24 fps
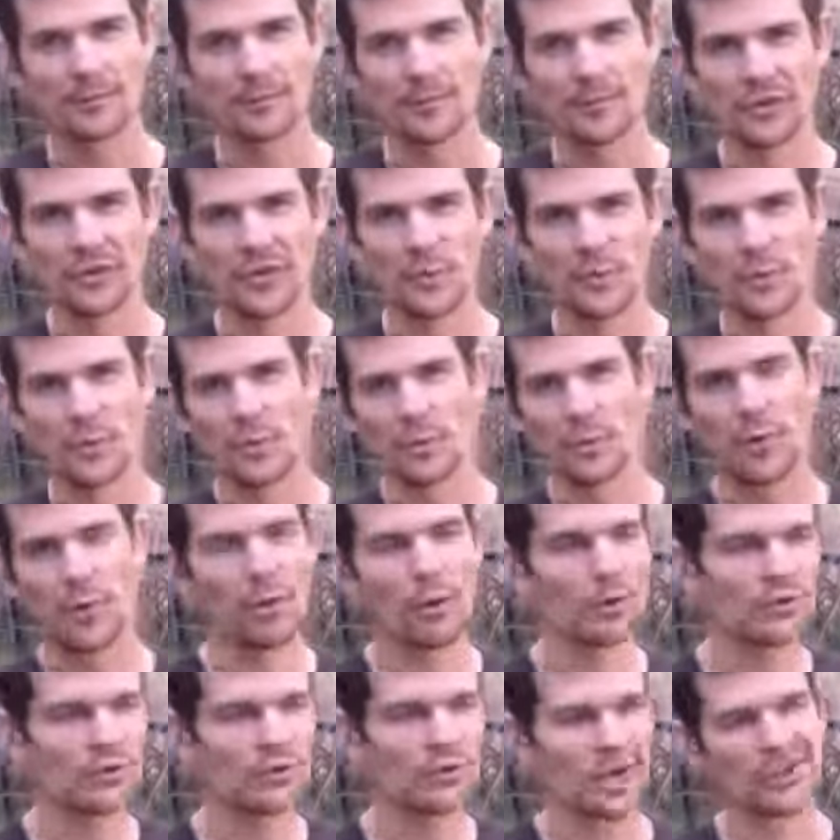because in the book
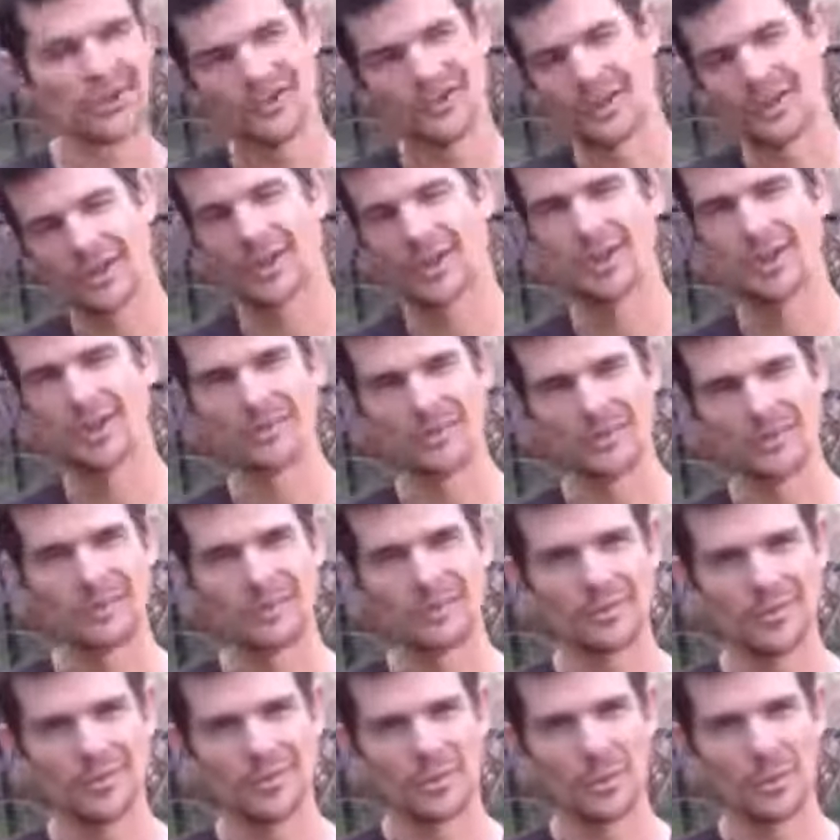Paul says, you know, you
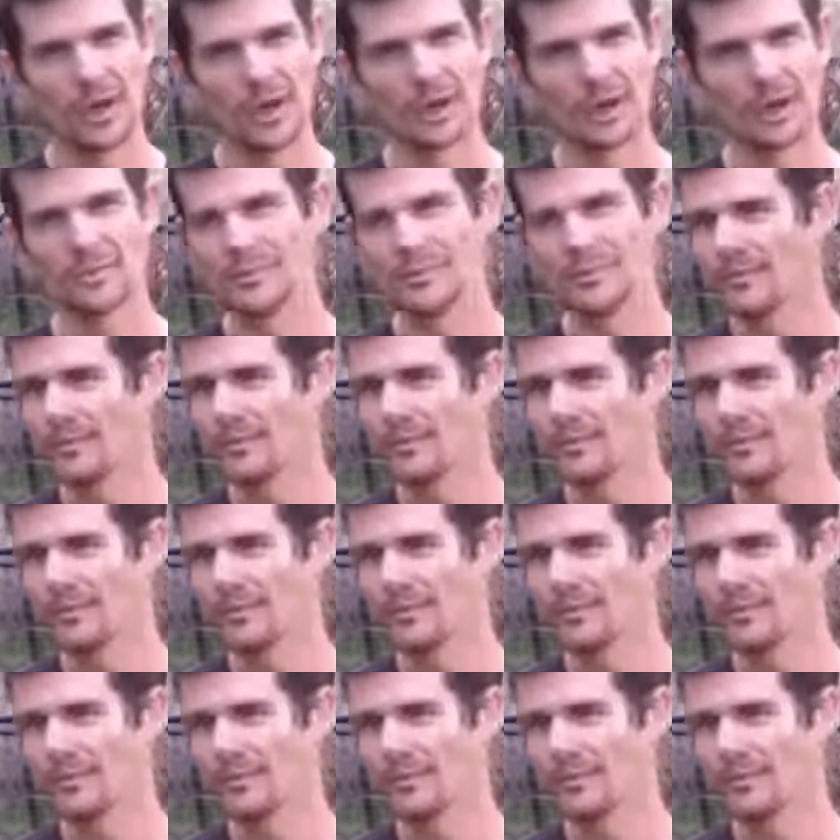you want to,